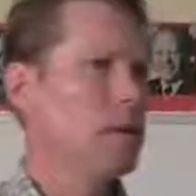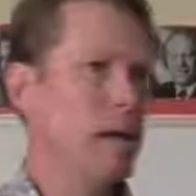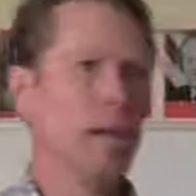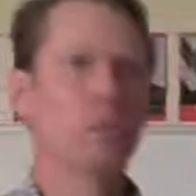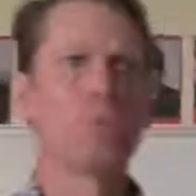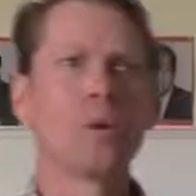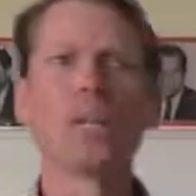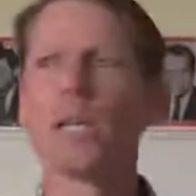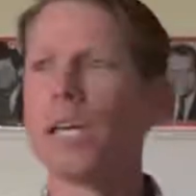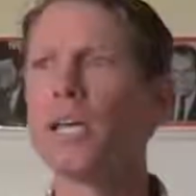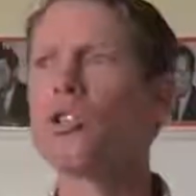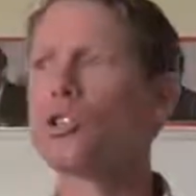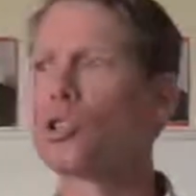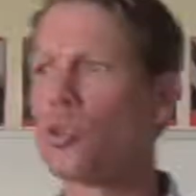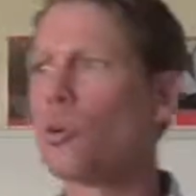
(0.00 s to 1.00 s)
that it really
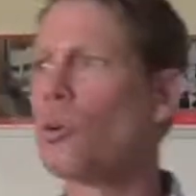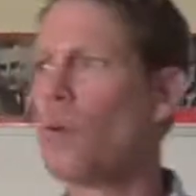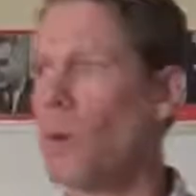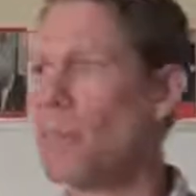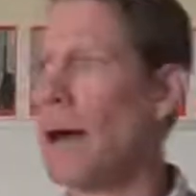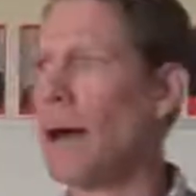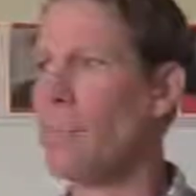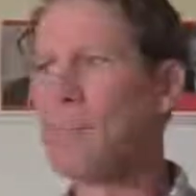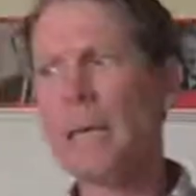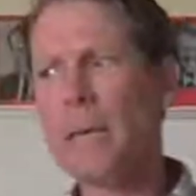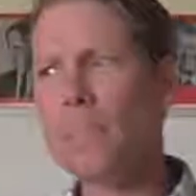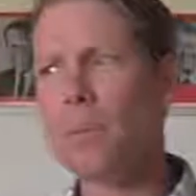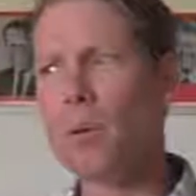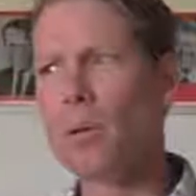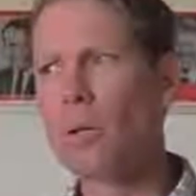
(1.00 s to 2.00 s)
is true about
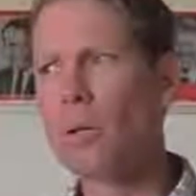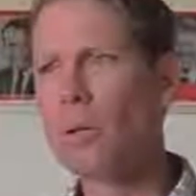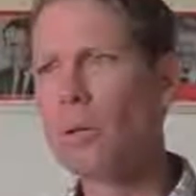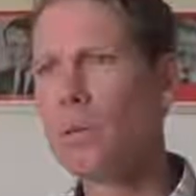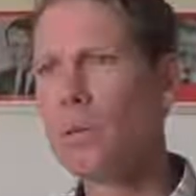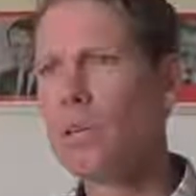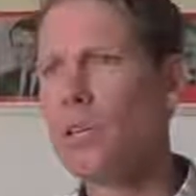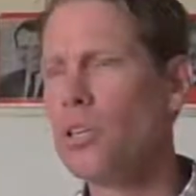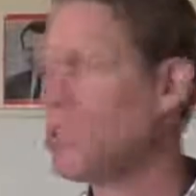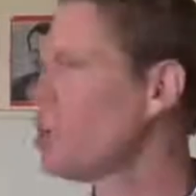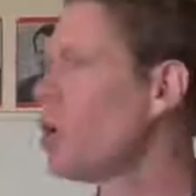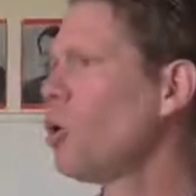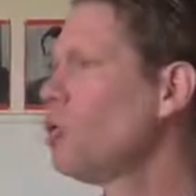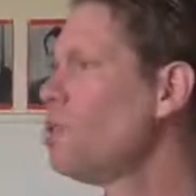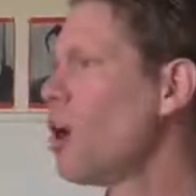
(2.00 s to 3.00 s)
people?
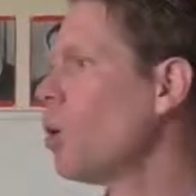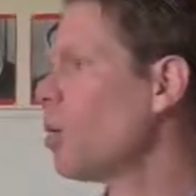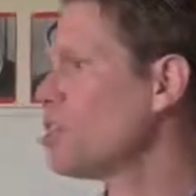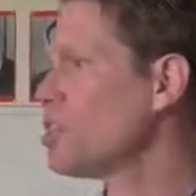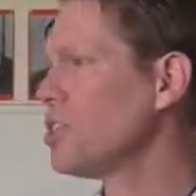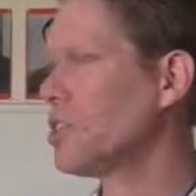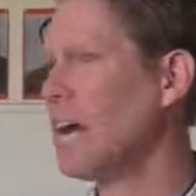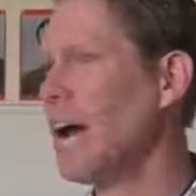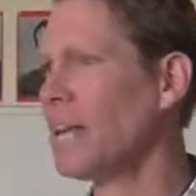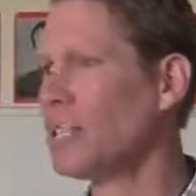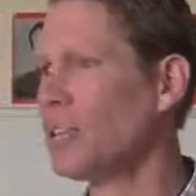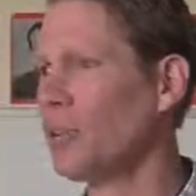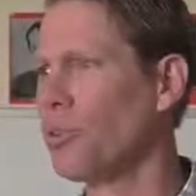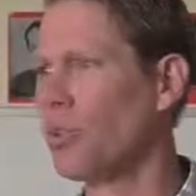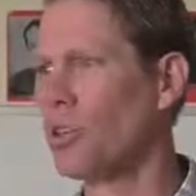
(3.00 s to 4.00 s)
You don't know what you
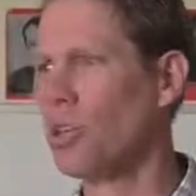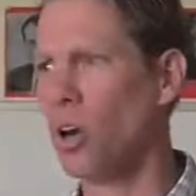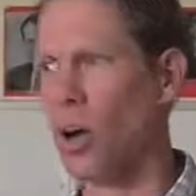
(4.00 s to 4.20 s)
got till they're